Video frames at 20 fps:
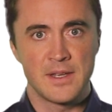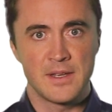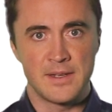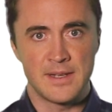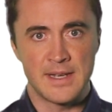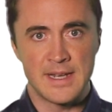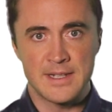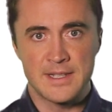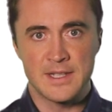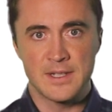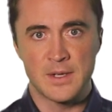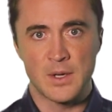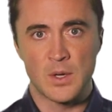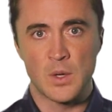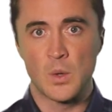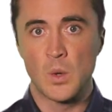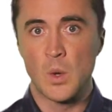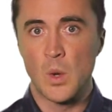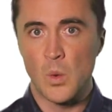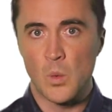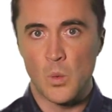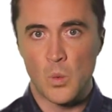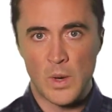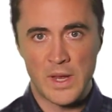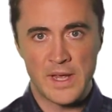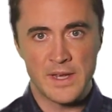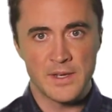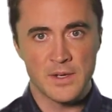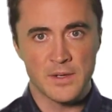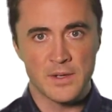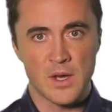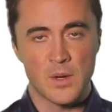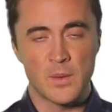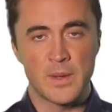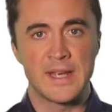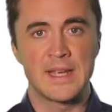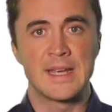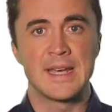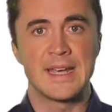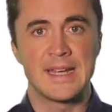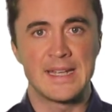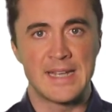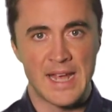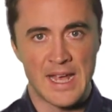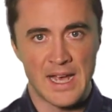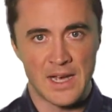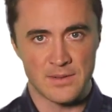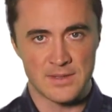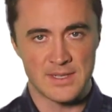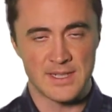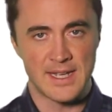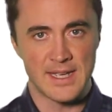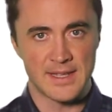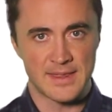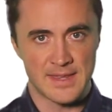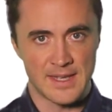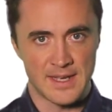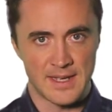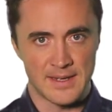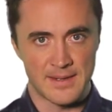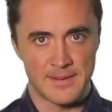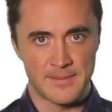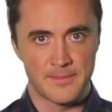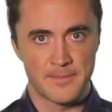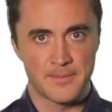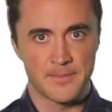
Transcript: You need to know where you're going and how to get there.